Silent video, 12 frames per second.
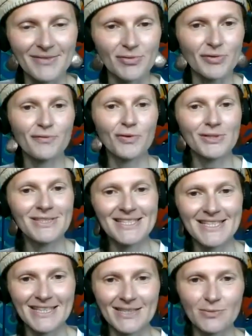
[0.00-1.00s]

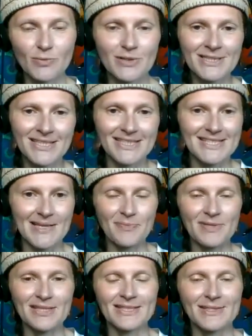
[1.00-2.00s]
revolting and wanting
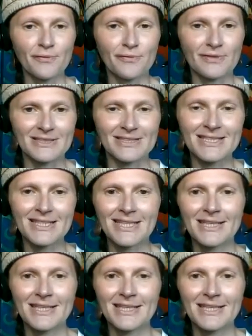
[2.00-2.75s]
something different.